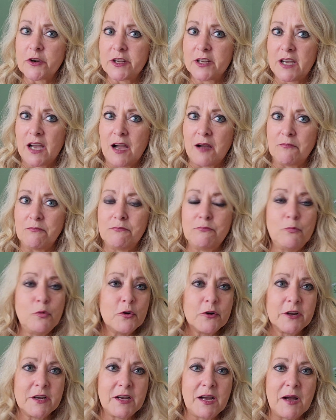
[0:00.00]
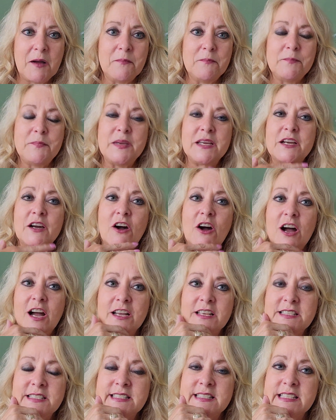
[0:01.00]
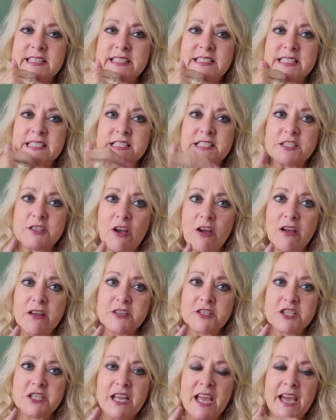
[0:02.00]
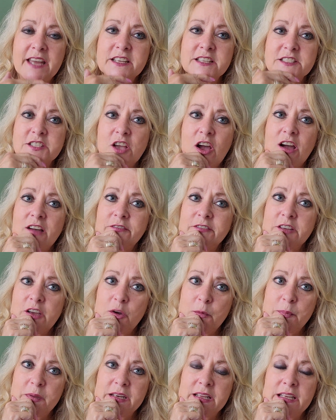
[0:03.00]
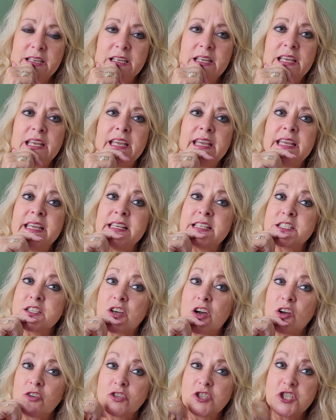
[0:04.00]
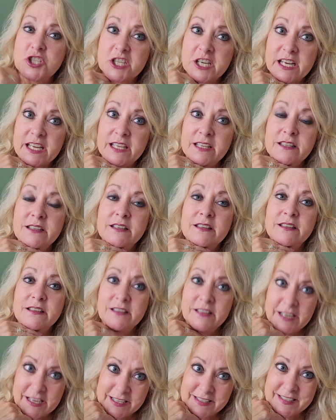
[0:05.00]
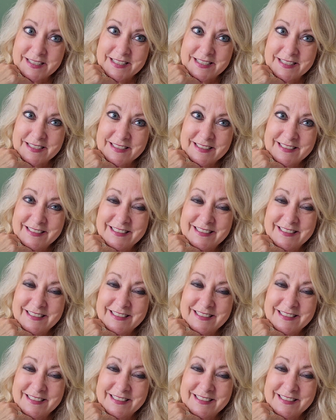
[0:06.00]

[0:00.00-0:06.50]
to come because she had a soft opening. It's called Chicken Knitz.